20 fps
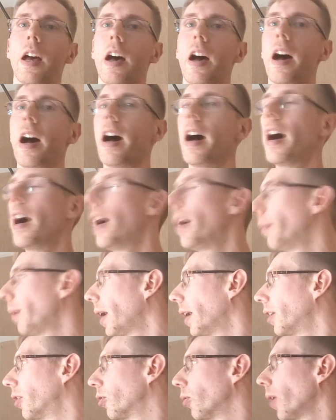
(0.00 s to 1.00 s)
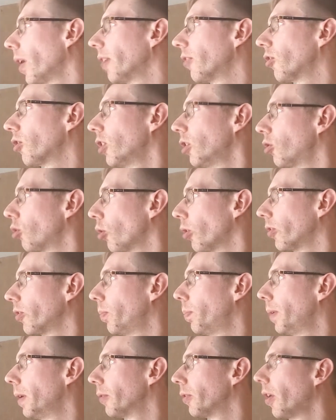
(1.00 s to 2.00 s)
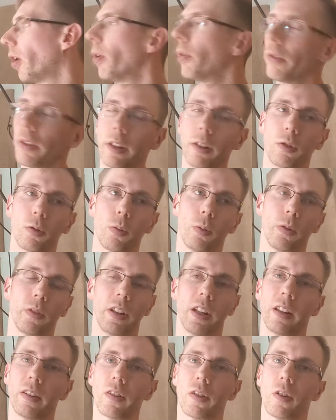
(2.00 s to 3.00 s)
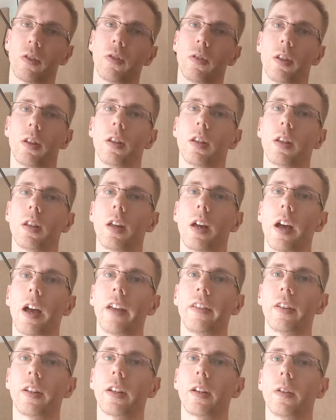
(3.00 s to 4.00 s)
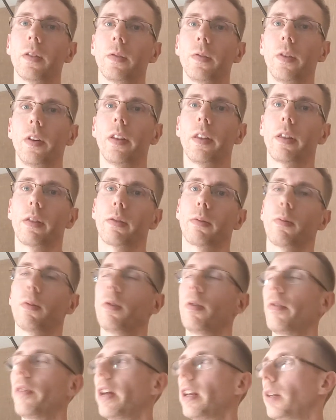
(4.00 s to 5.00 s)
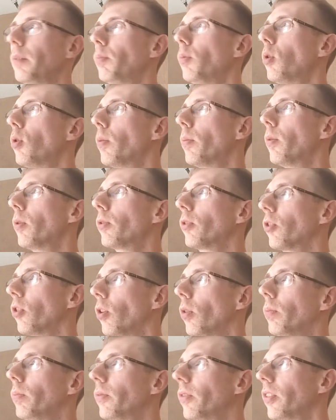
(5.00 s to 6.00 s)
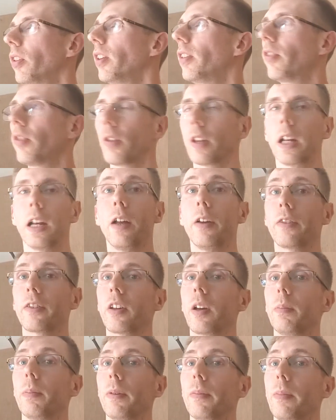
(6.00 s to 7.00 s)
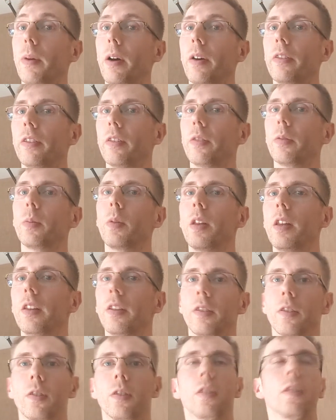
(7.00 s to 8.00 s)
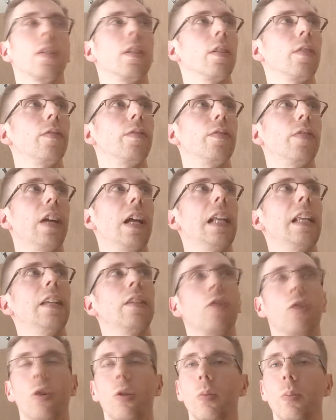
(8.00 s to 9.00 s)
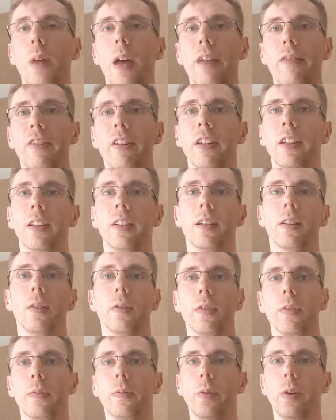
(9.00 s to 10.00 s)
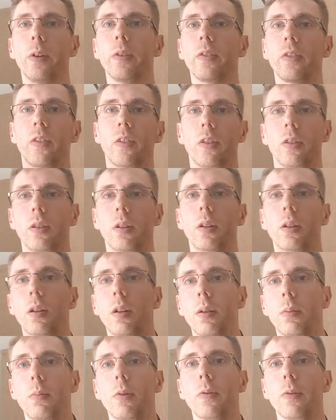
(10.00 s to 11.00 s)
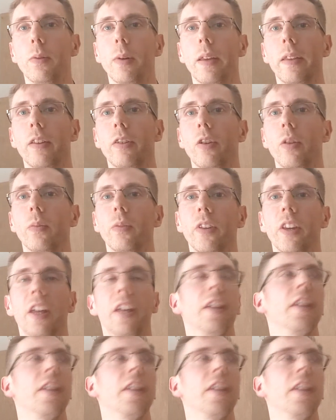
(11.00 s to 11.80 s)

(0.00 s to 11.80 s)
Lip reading: and gradually tried to build the whole thing towards the end. So as it goes further through, I've added more and more toms until the last couple of bars is fairly tom heavy, lots of fast moving around the toms there.